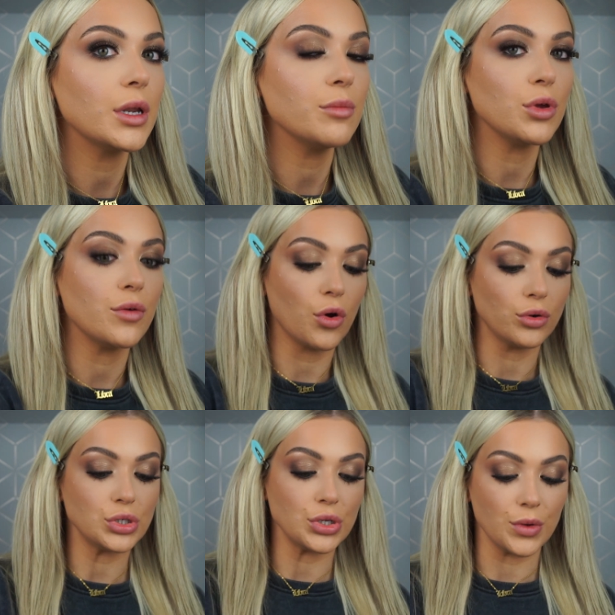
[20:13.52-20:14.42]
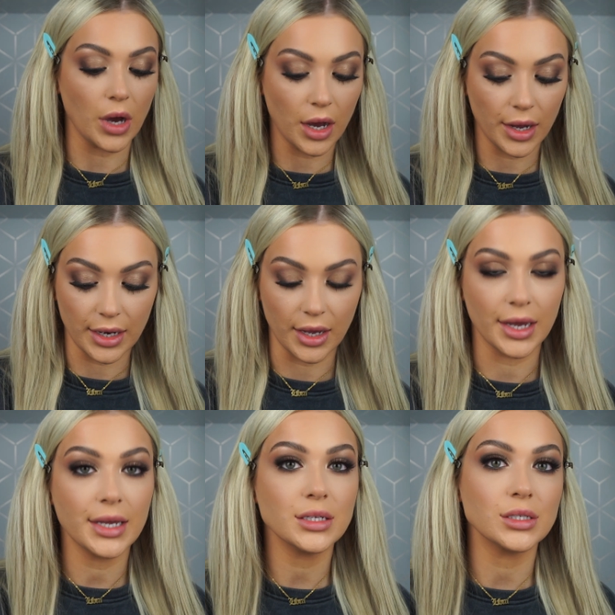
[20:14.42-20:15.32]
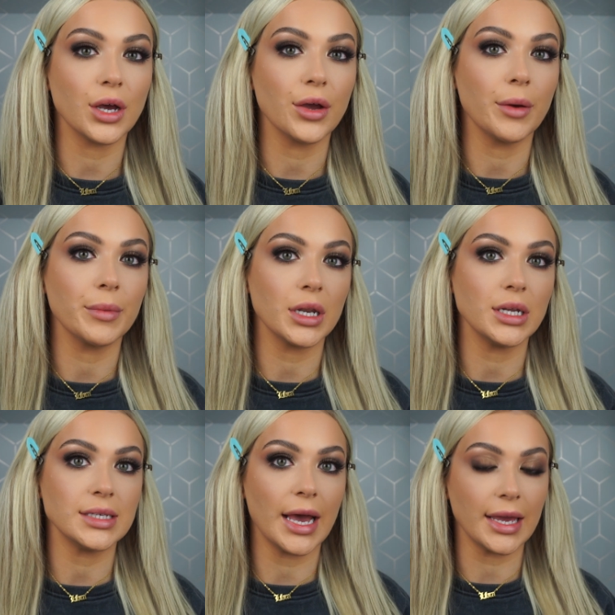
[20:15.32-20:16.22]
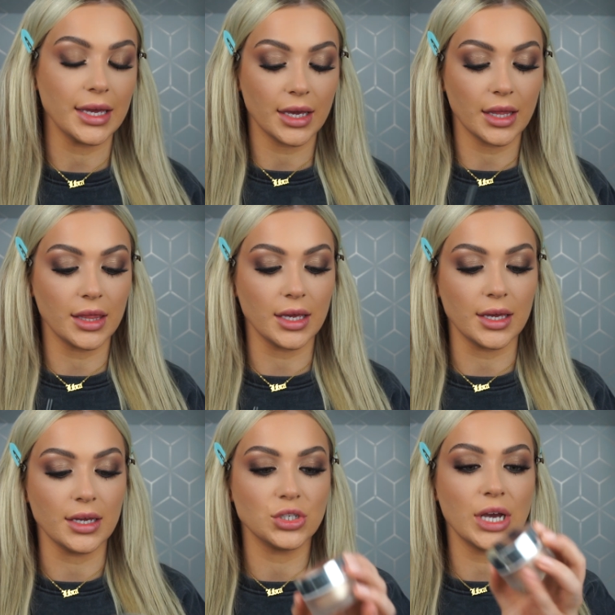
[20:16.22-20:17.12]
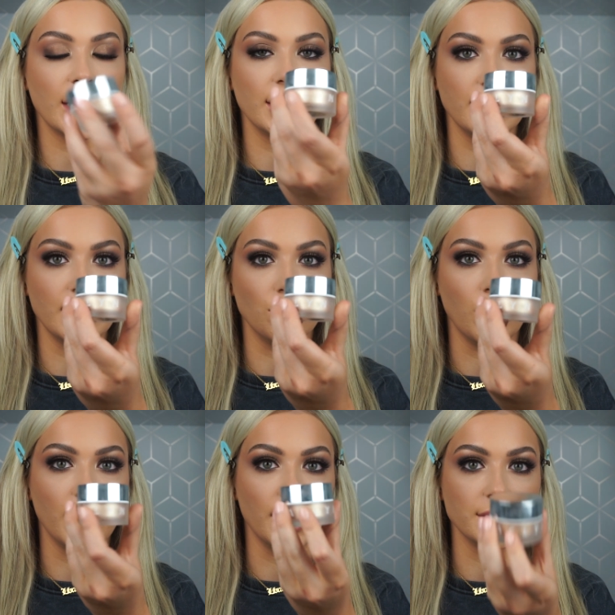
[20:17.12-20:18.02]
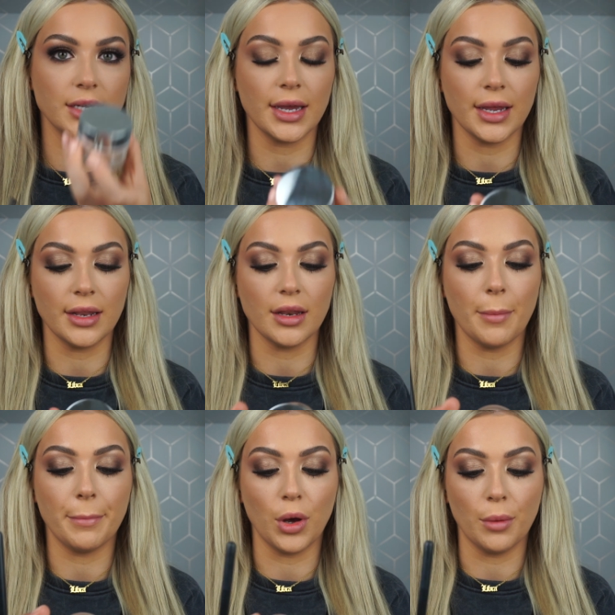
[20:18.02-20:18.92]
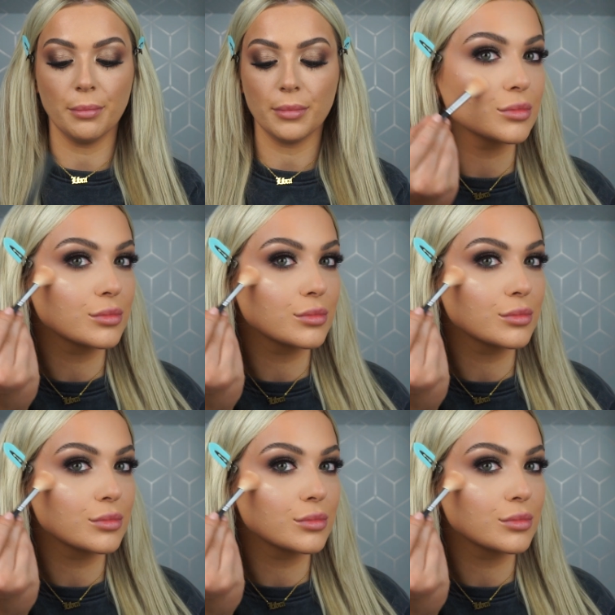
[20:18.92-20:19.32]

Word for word: going to move on to highlight. So I'm going to take the Jaclyn Hill highlighter in Bomb.